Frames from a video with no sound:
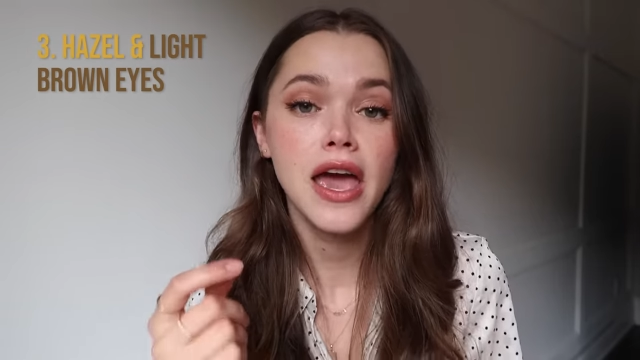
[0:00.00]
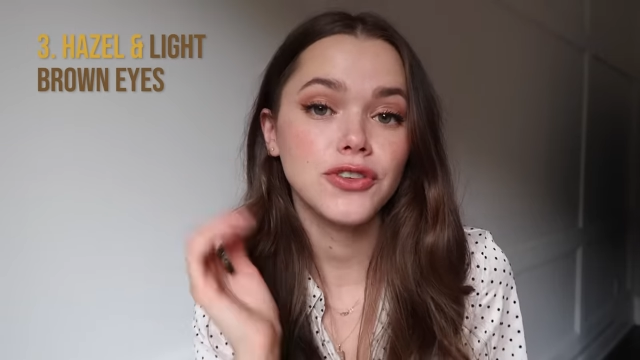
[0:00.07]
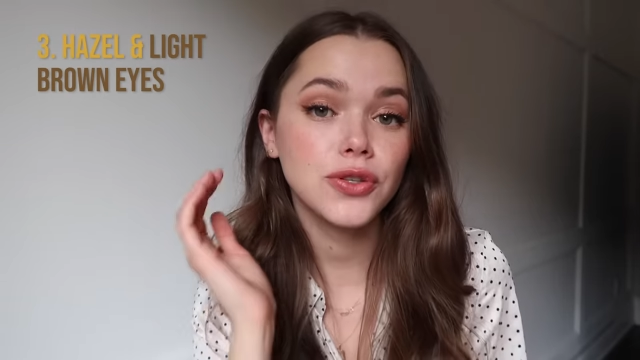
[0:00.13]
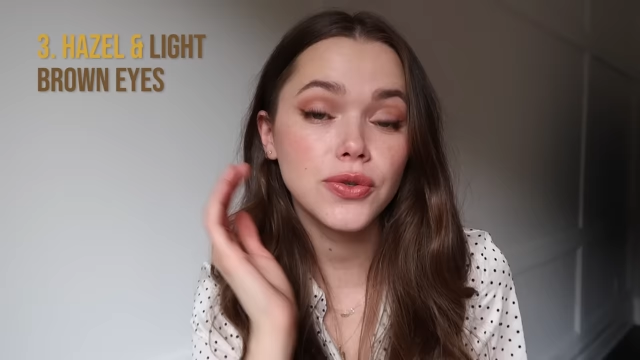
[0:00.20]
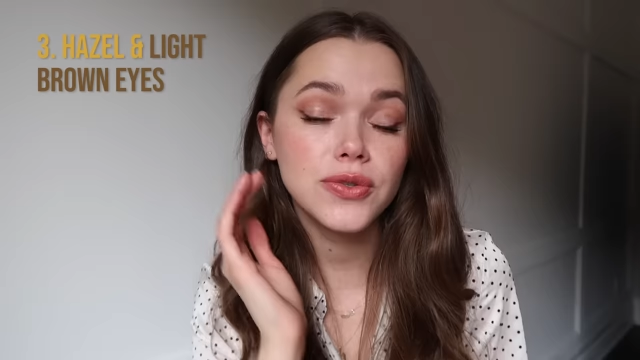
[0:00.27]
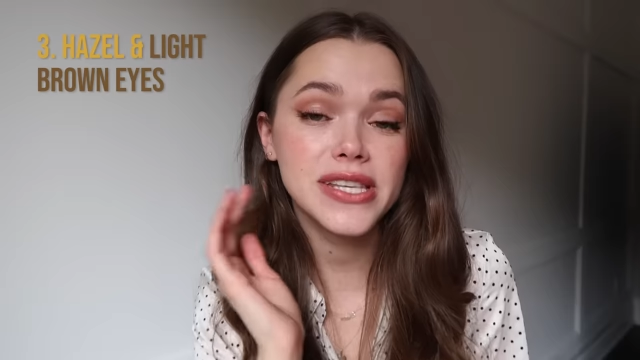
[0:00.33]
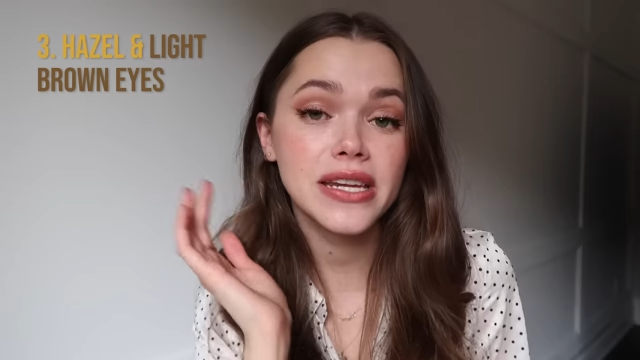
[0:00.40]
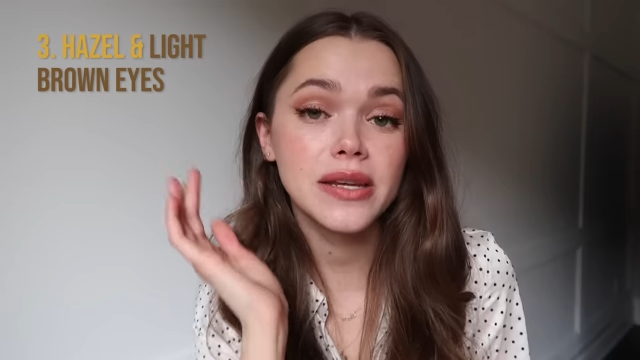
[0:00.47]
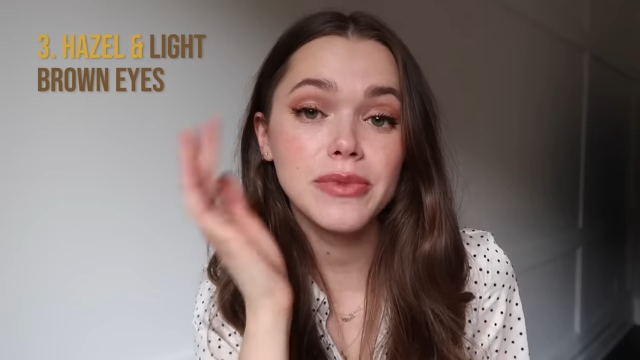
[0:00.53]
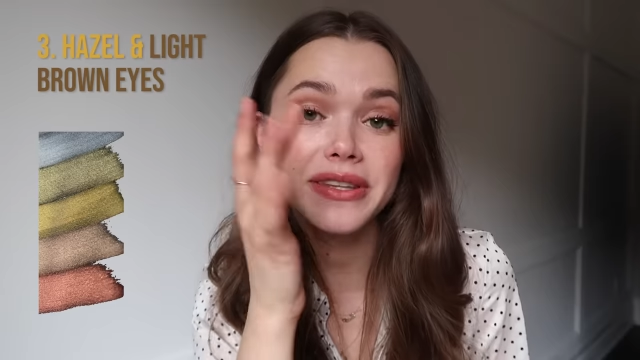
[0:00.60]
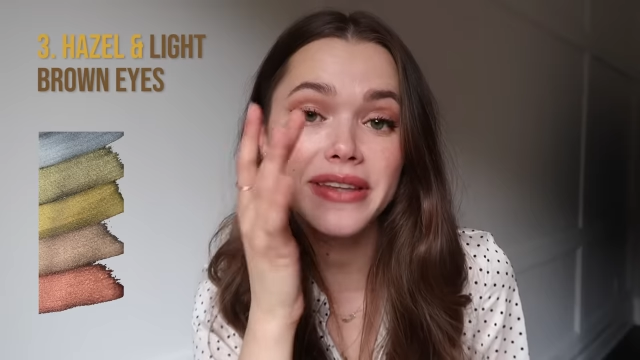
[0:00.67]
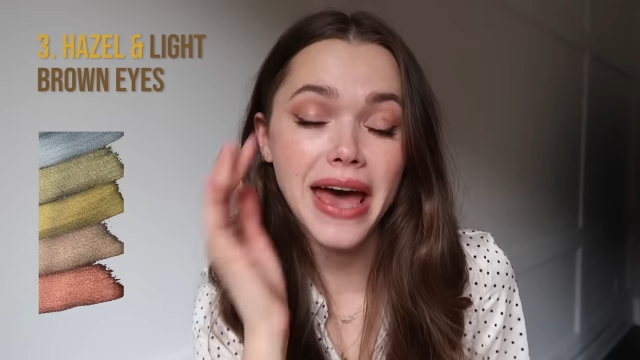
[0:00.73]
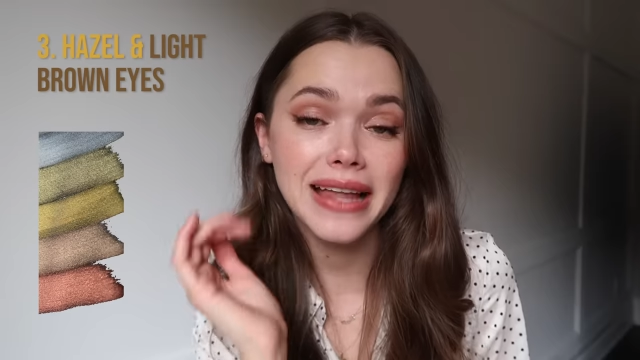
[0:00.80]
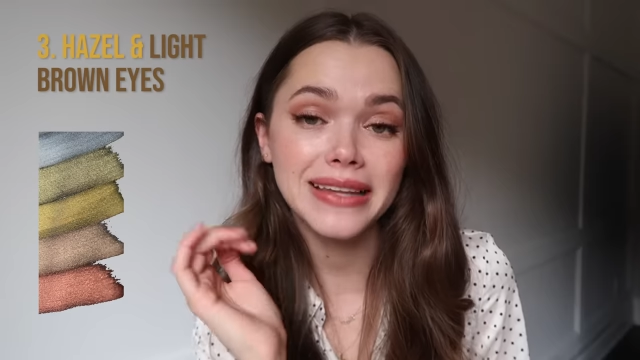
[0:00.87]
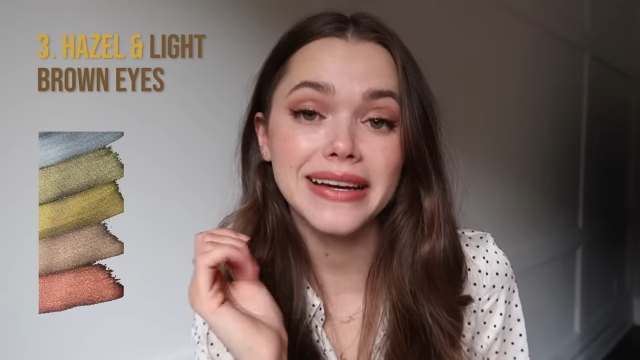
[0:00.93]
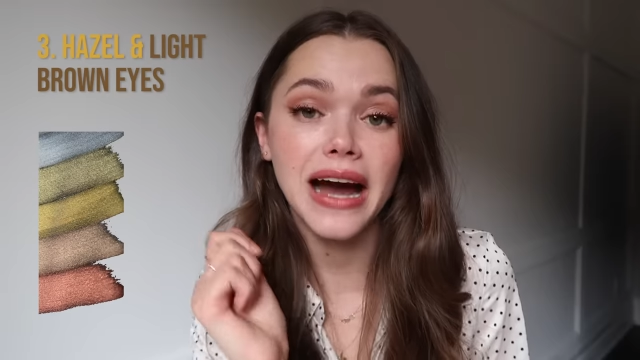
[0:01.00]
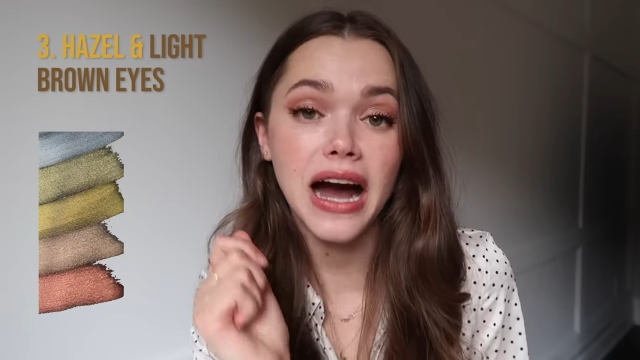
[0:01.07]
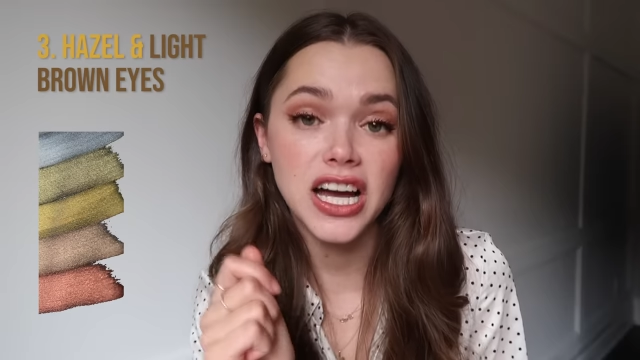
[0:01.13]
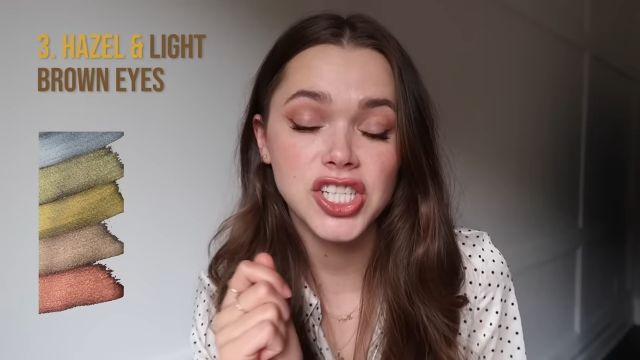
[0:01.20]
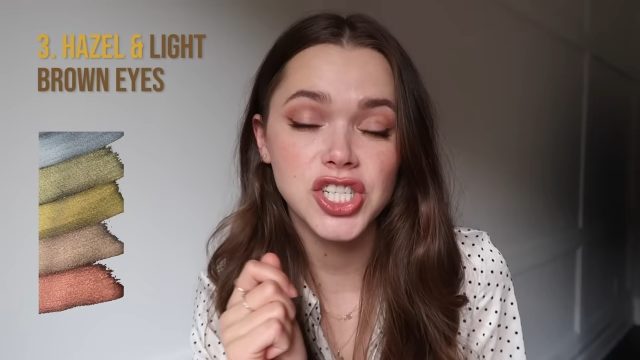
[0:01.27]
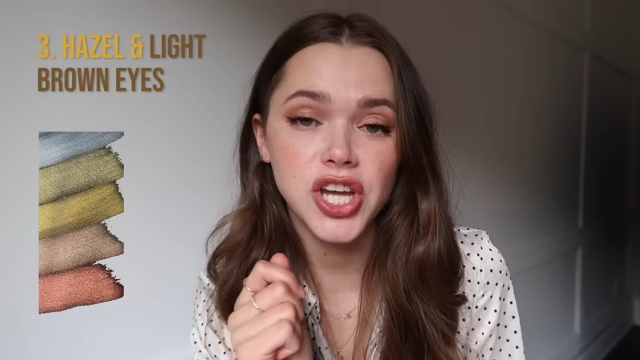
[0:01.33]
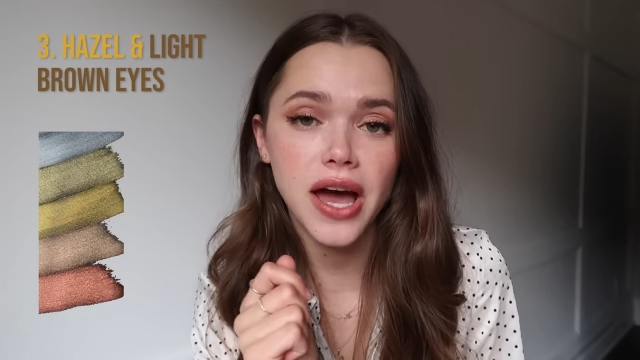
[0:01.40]
if you use any metallic
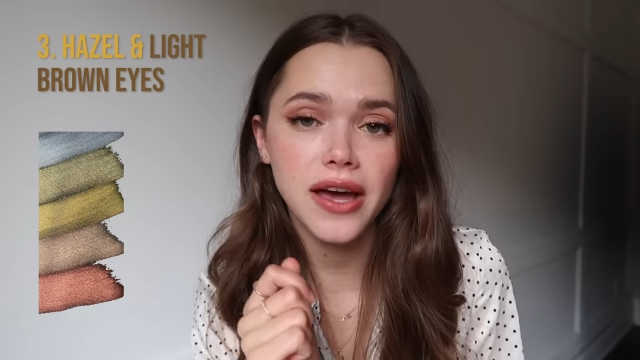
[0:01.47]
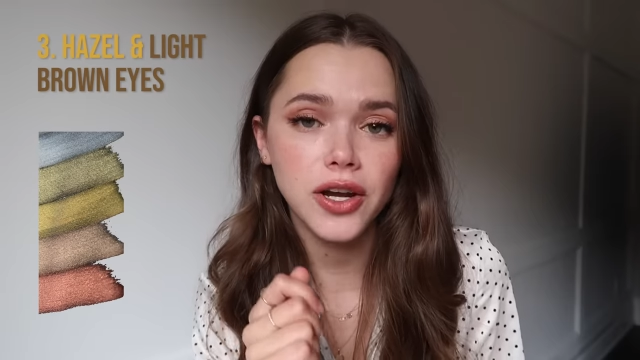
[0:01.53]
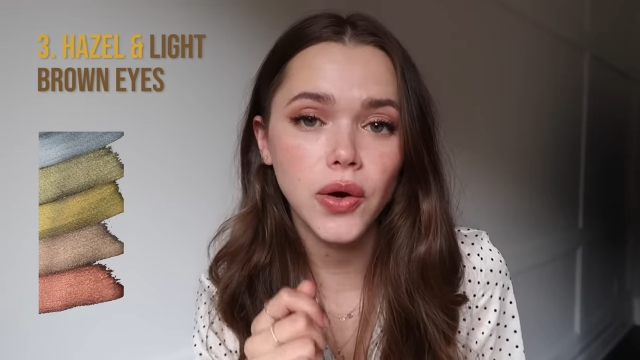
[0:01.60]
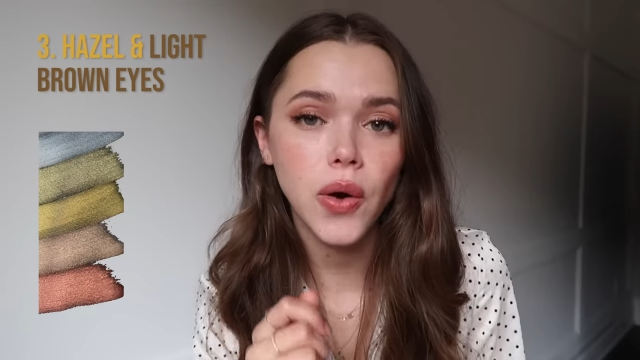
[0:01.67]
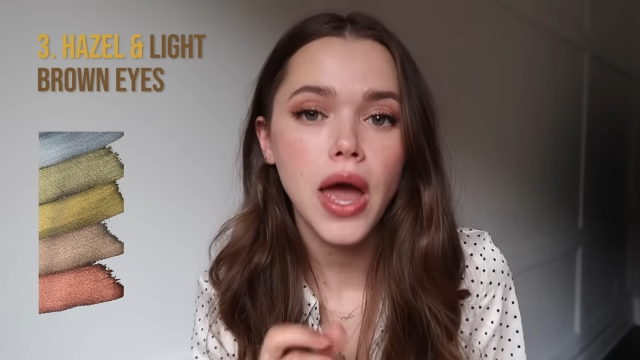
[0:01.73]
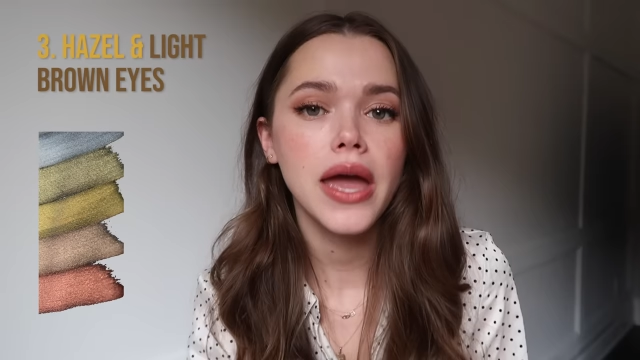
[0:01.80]
eyeshadow,